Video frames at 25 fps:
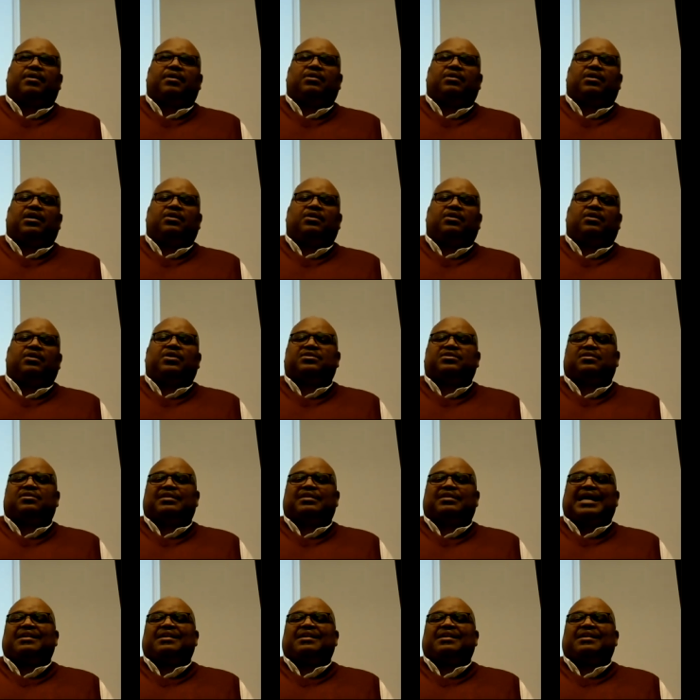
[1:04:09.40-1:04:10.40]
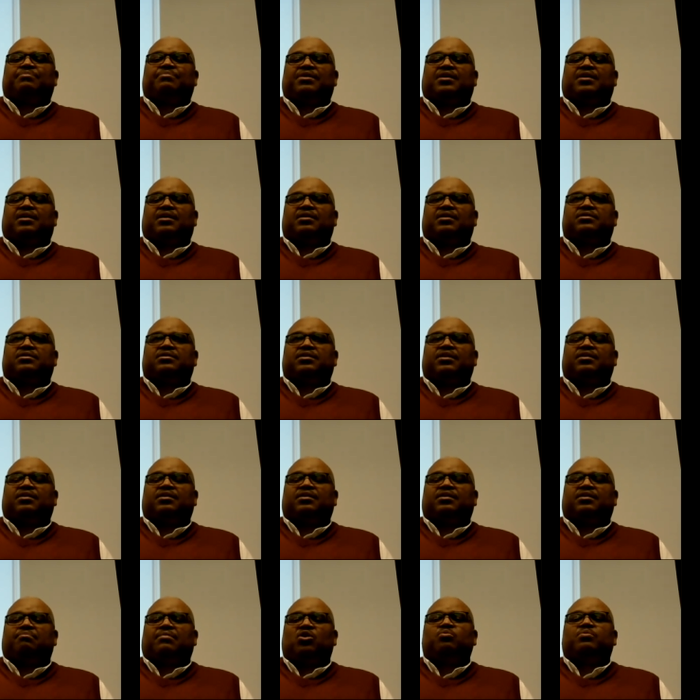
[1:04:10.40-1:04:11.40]
He wasn't liked because
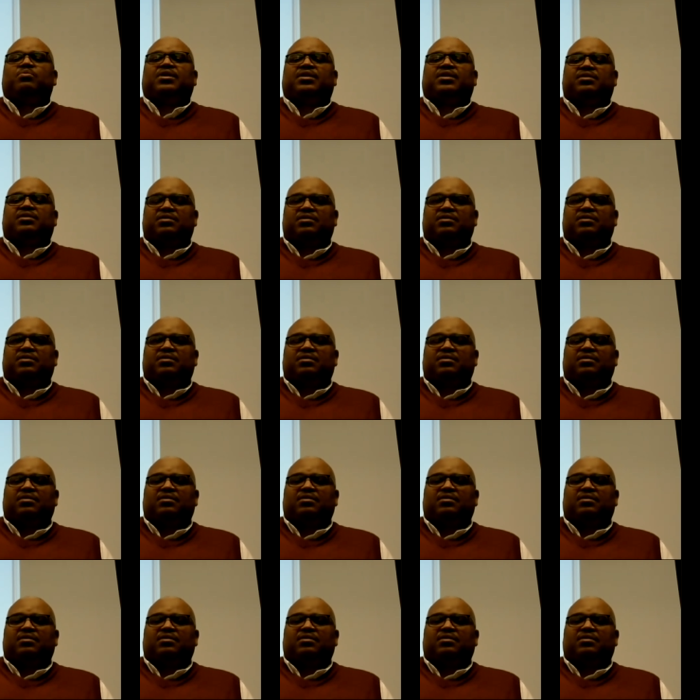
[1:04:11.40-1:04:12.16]
in the moment,